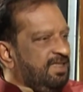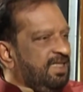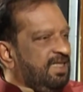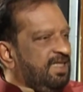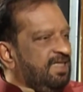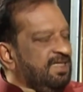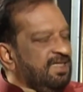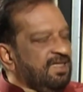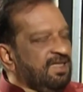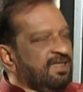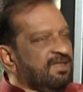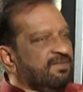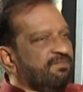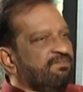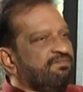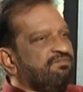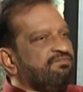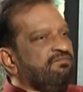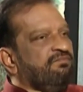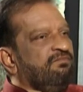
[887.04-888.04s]
a lady.
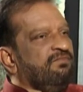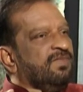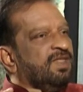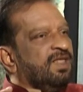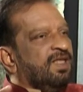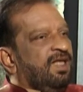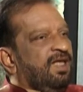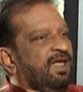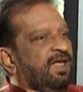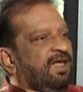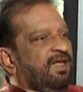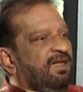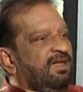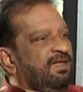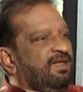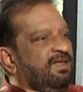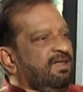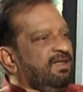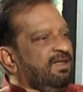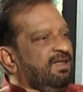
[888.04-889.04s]

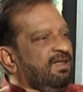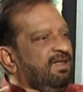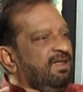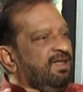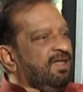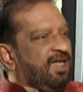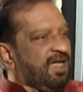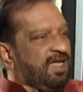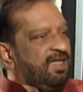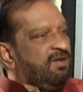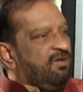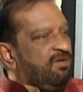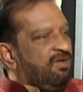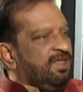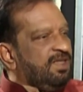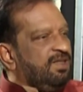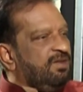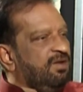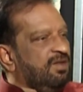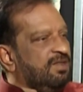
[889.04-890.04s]
And I called
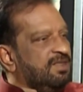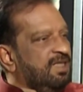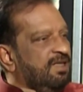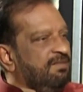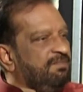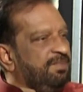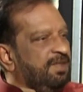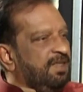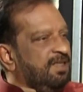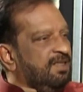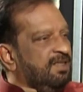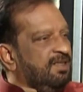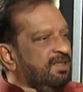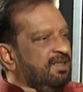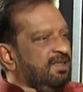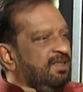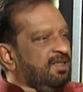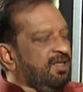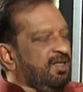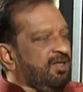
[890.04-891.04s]
it Gossip.
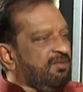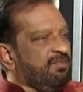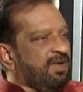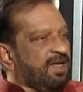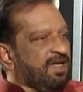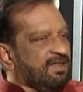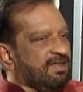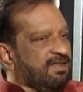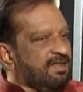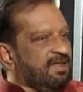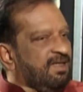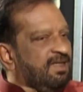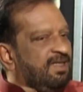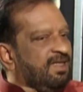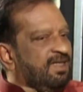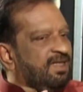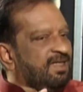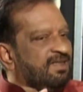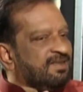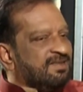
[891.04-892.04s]
But
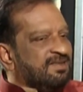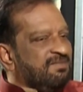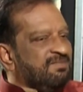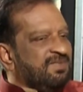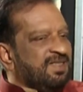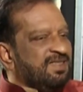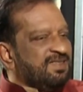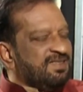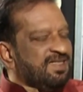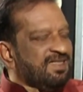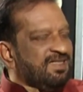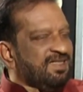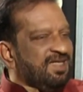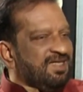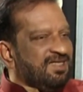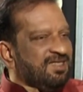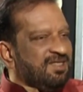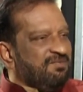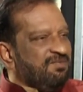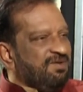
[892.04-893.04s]
it's amazing
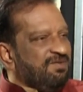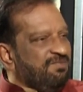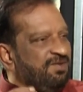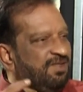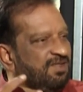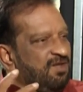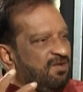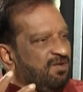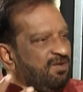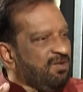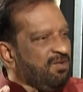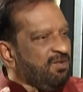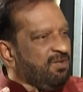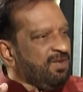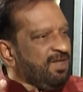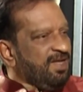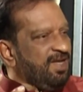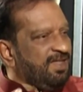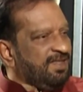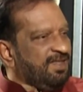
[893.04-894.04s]
that even without
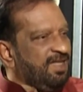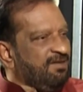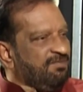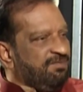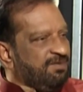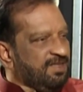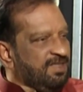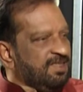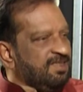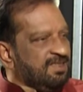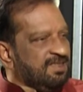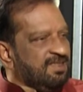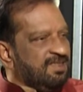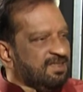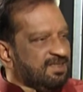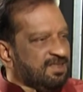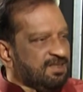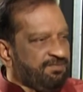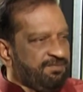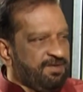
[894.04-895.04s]
looking at that
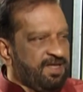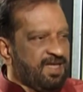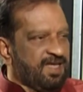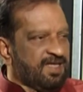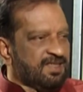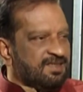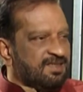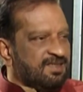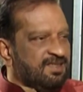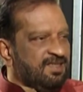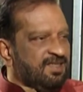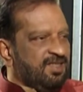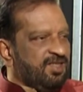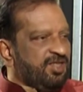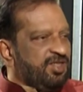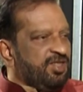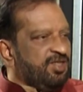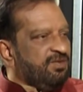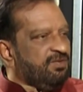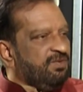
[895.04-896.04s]
person's face,
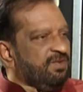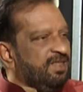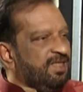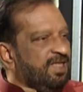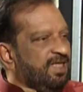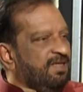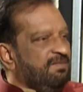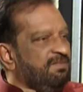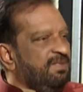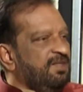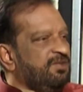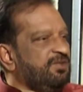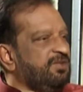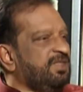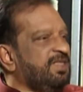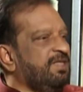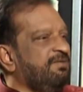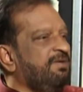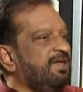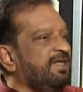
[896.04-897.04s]
you were able to
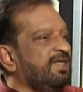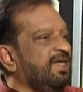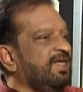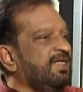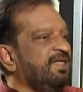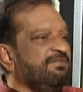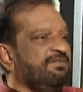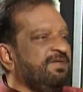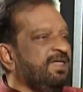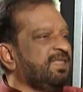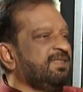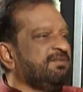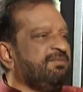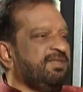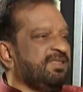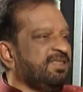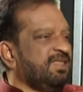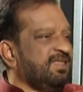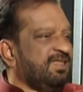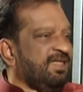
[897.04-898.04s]
see what kind of
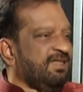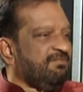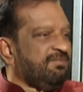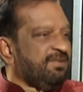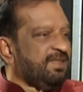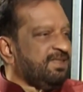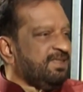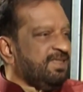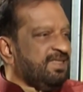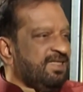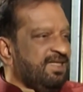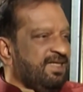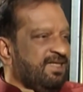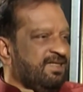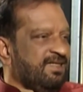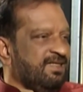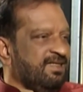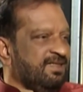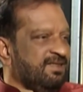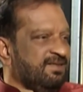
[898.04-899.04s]
expression that person
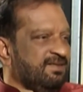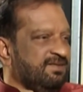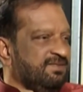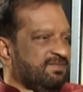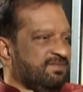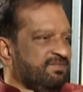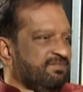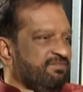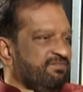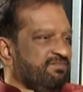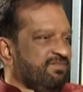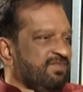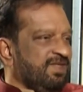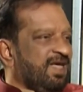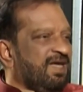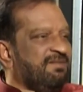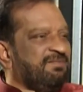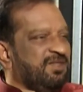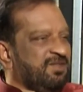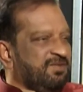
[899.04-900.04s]
had.
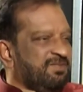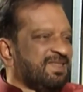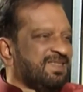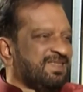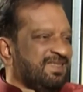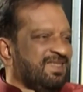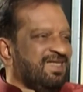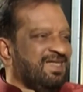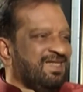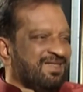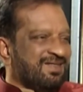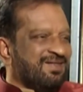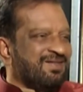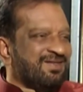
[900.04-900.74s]
I mean, you must see it